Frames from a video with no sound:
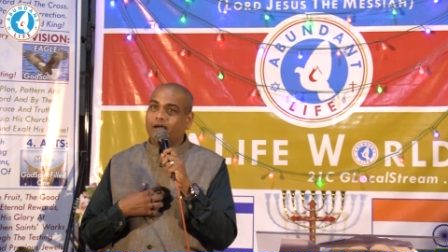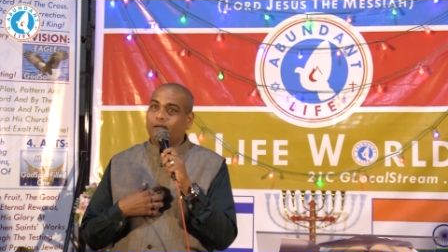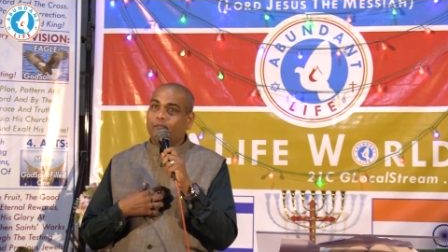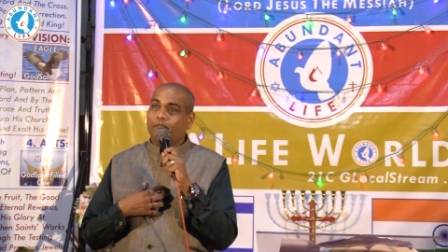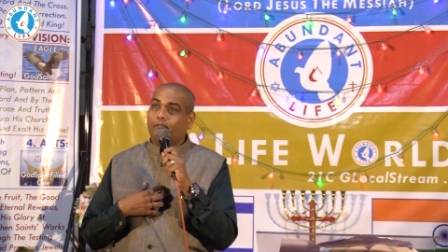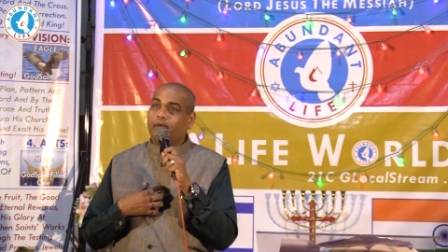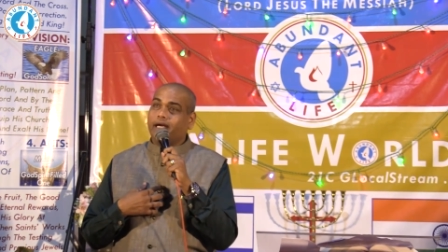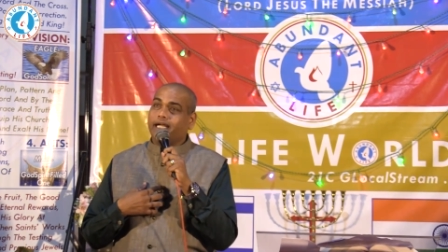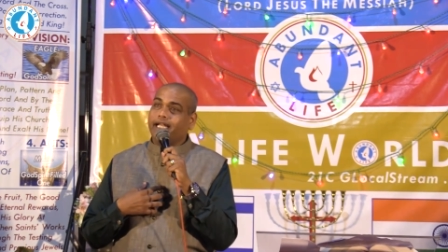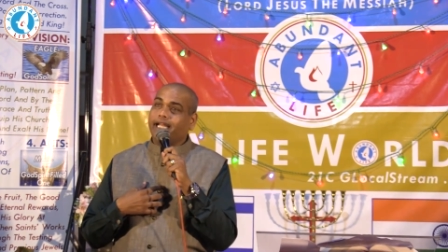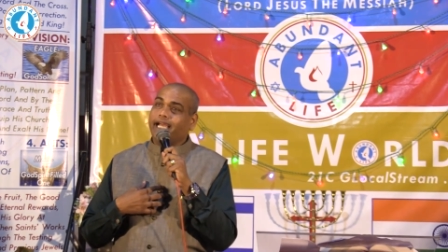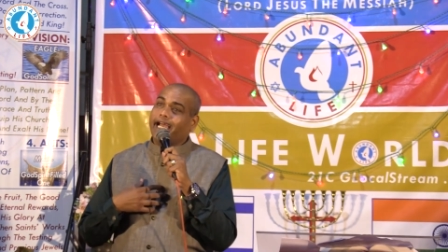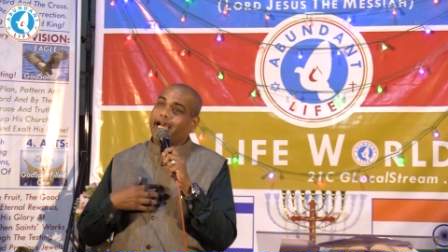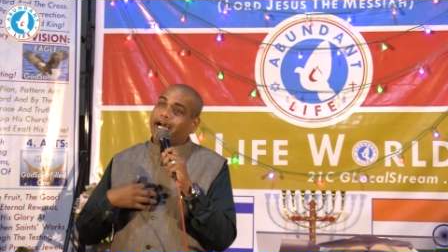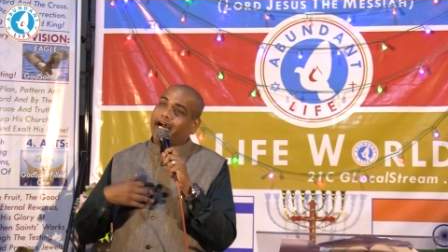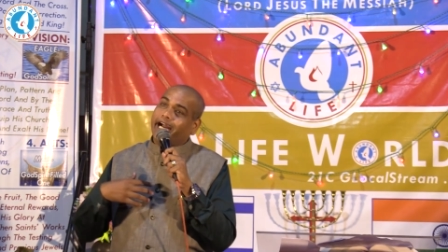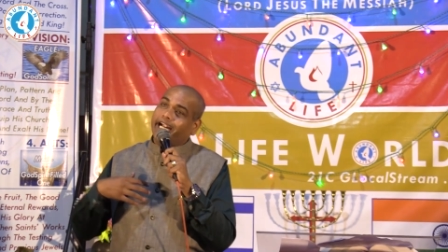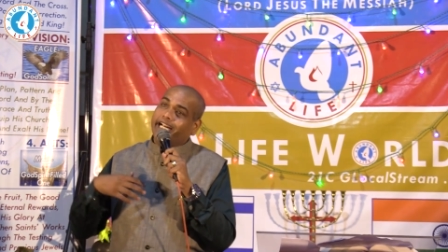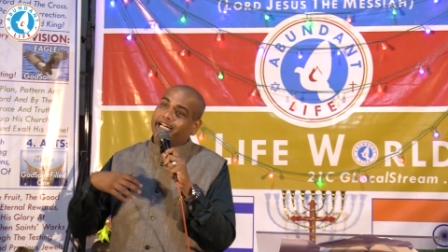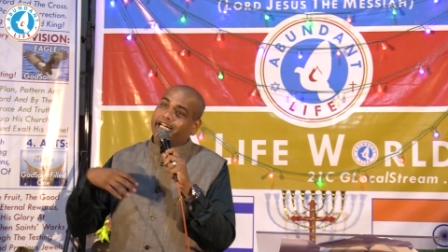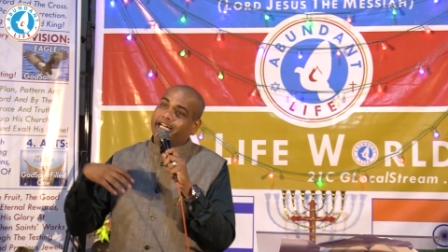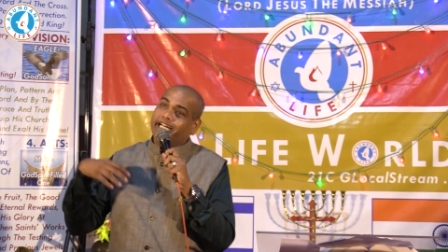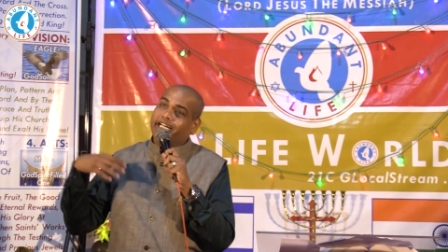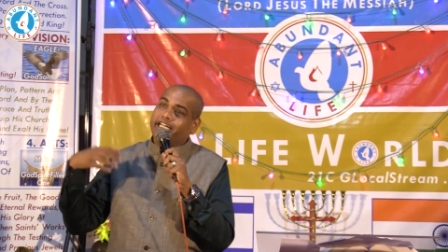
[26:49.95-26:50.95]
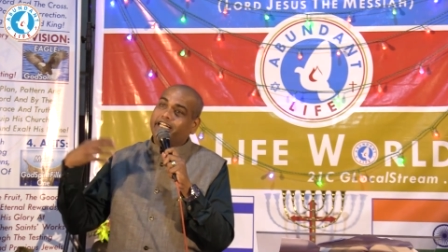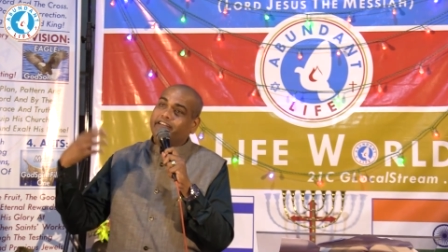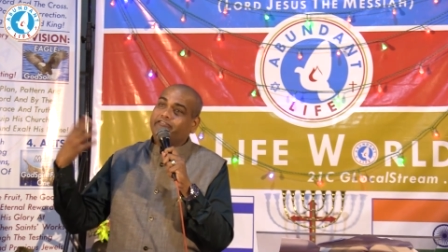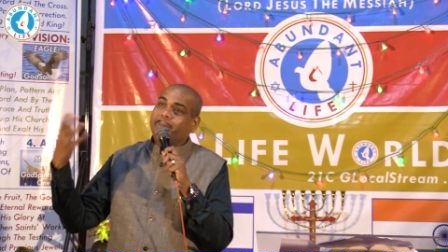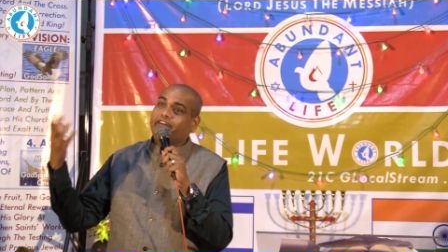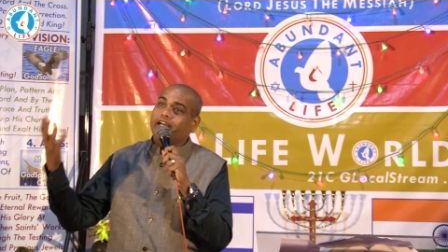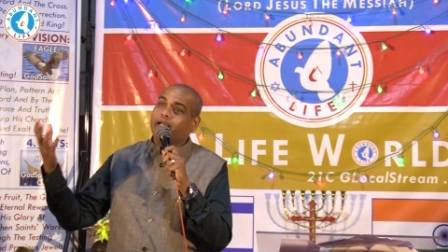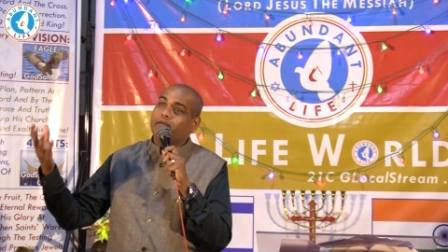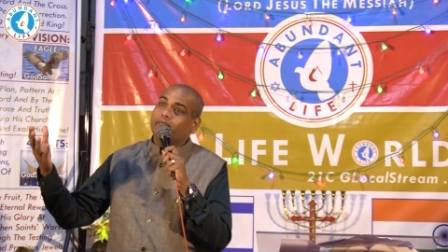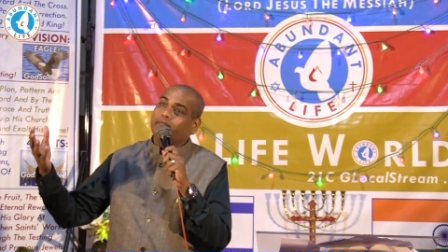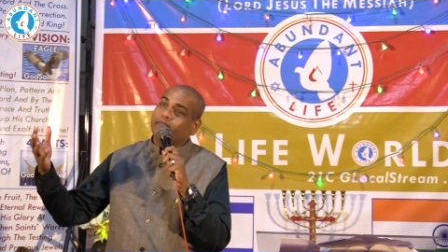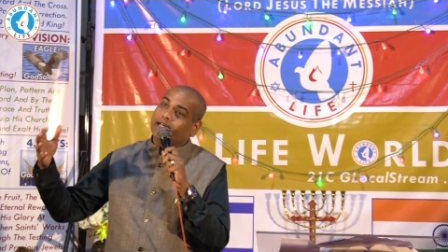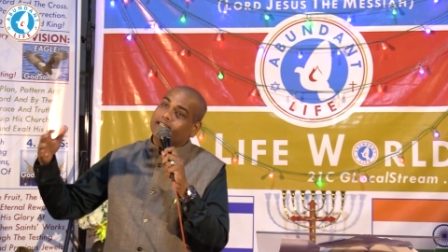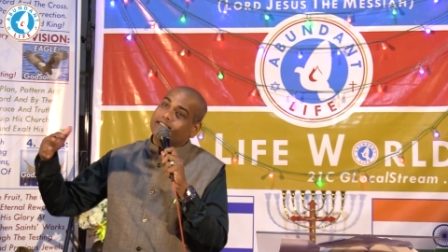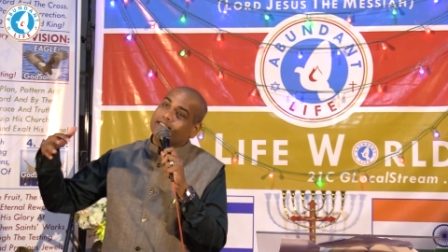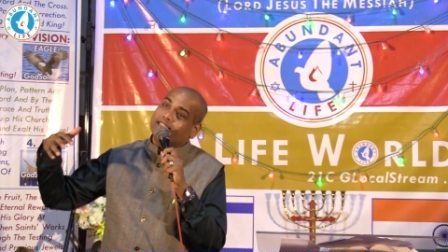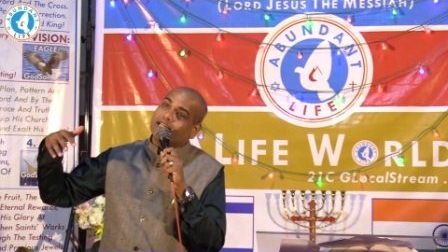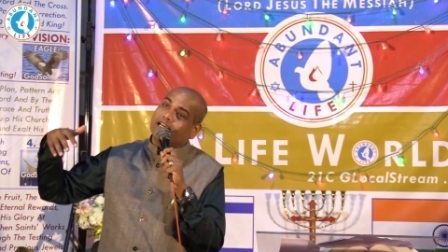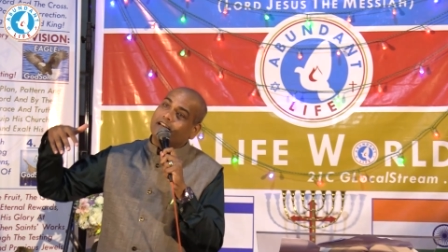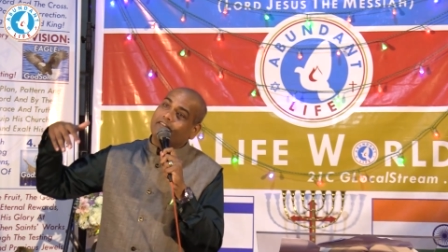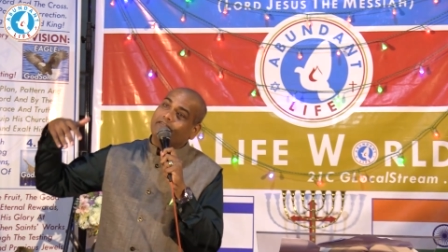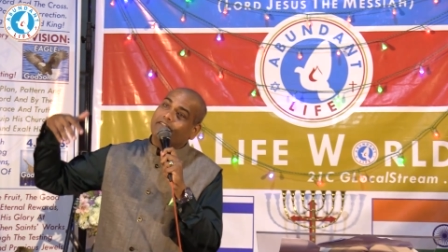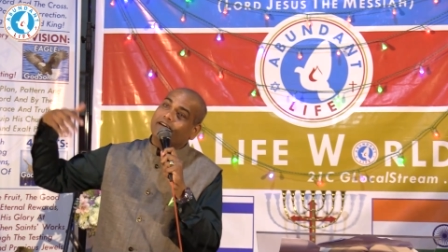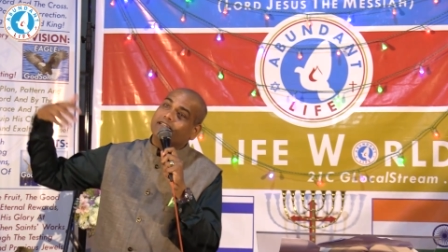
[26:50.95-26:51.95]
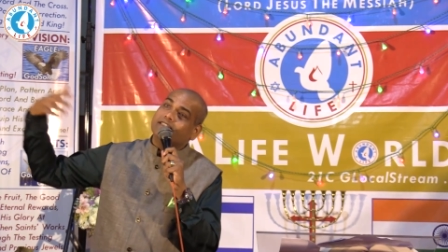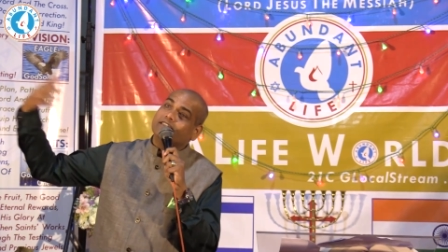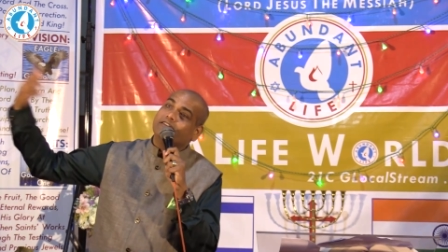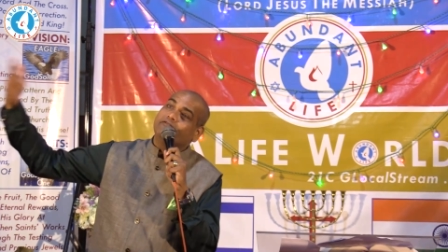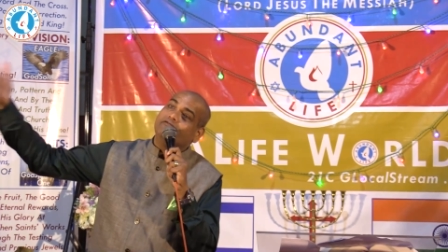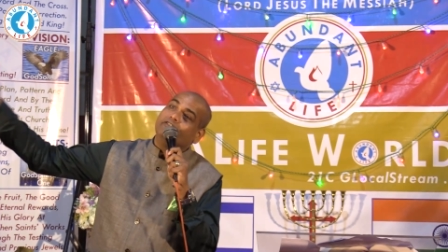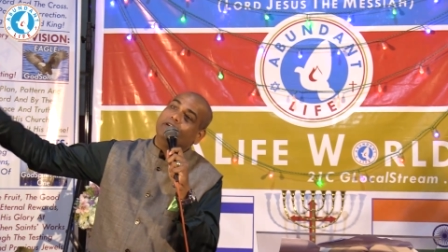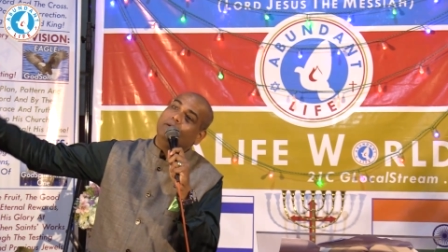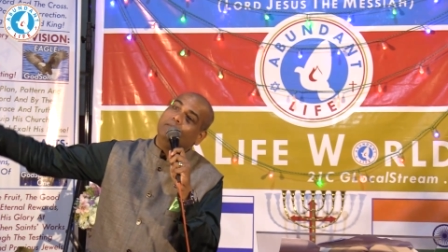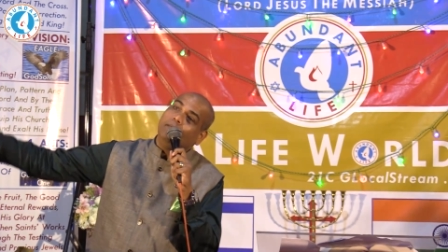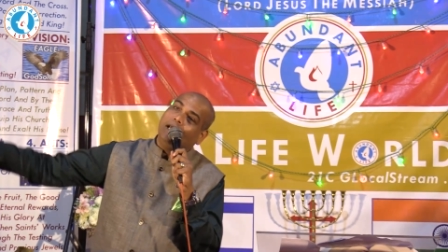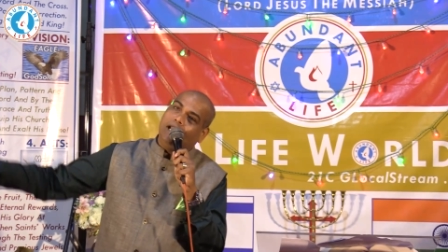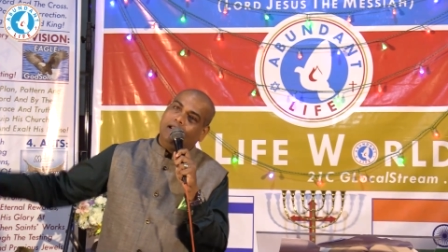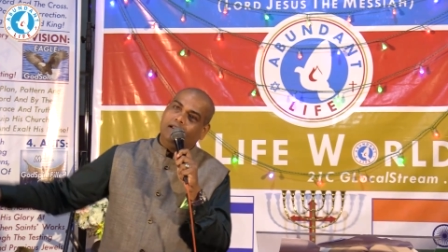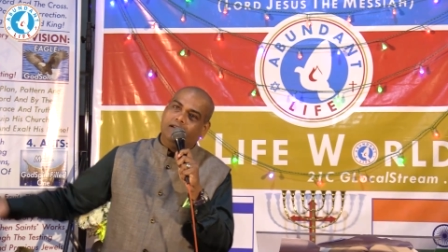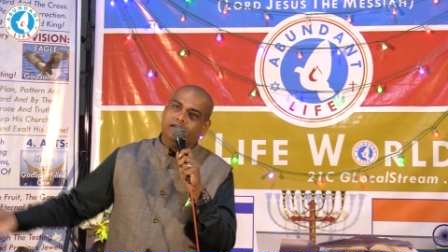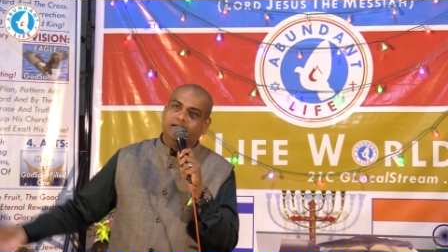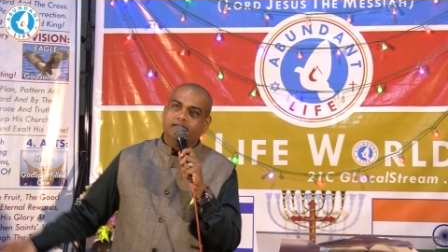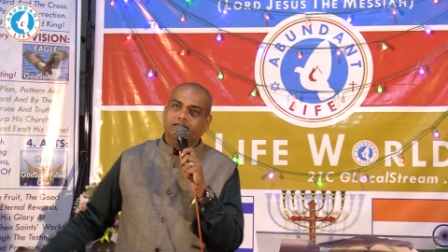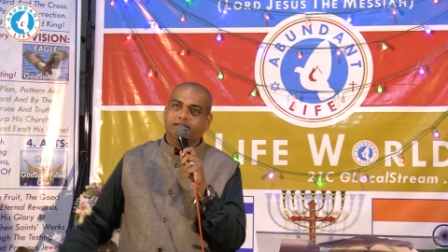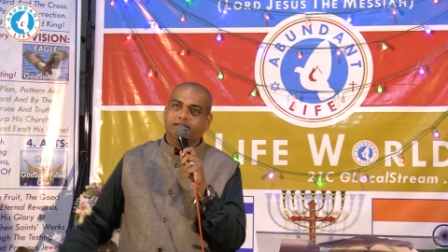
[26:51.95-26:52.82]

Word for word: but I identify myself as a female.